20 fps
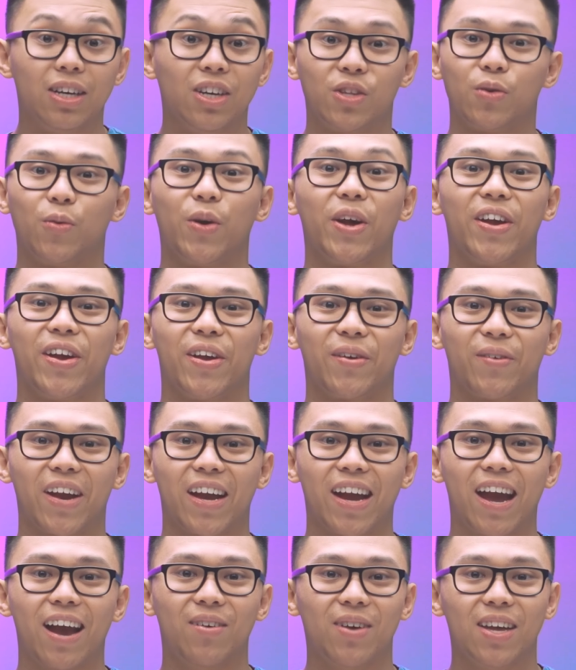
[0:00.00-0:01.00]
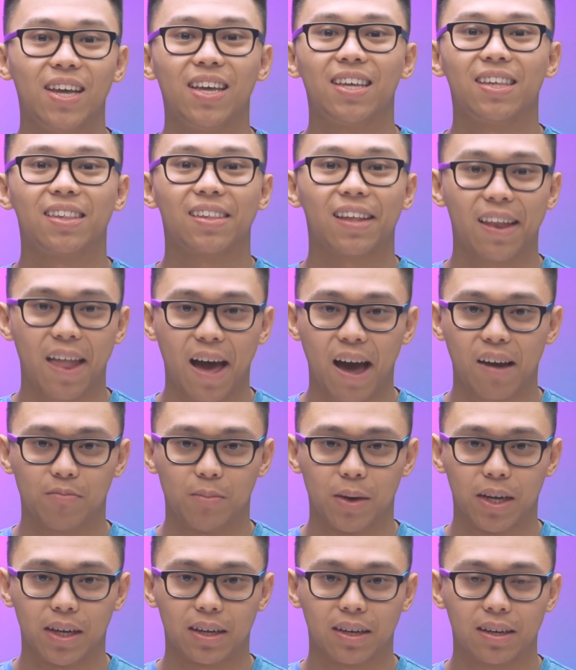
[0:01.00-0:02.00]
So what you're hearing right now is the lav
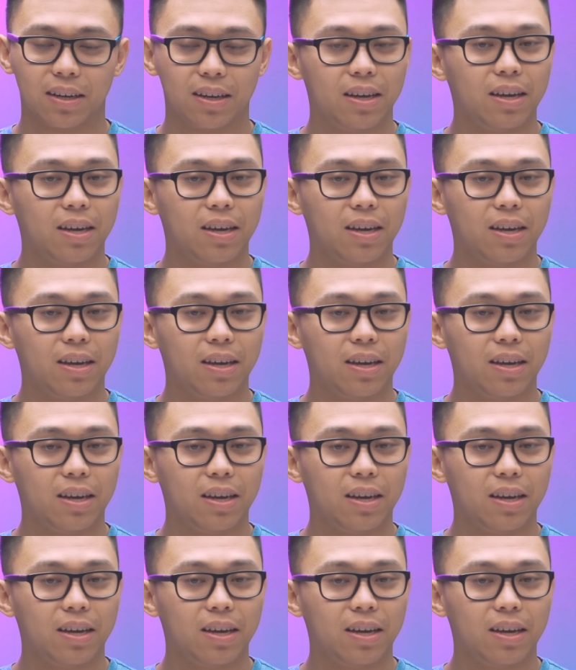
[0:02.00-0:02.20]
mic.